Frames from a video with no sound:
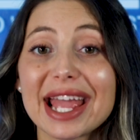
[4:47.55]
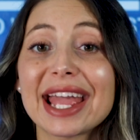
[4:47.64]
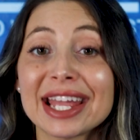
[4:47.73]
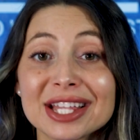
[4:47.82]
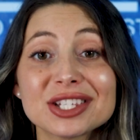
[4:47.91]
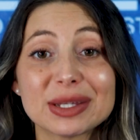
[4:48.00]

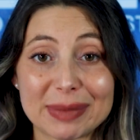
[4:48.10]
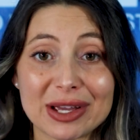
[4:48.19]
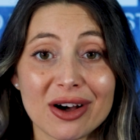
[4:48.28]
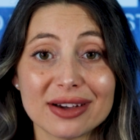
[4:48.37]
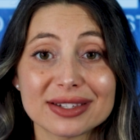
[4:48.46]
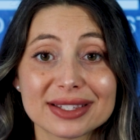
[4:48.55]
and shipping
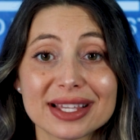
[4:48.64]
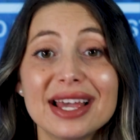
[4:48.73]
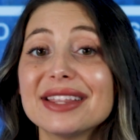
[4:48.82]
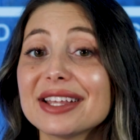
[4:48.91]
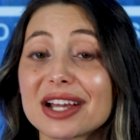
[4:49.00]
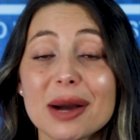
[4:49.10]
costs
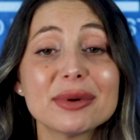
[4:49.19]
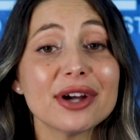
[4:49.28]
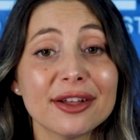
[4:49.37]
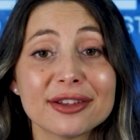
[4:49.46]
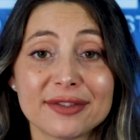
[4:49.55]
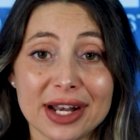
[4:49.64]
that come with
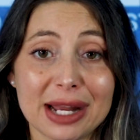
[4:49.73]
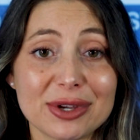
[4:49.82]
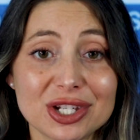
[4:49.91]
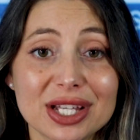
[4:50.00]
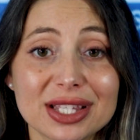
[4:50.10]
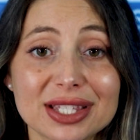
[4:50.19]
other vending
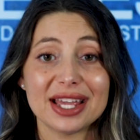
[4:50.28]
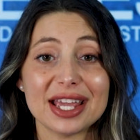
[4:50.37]
machines,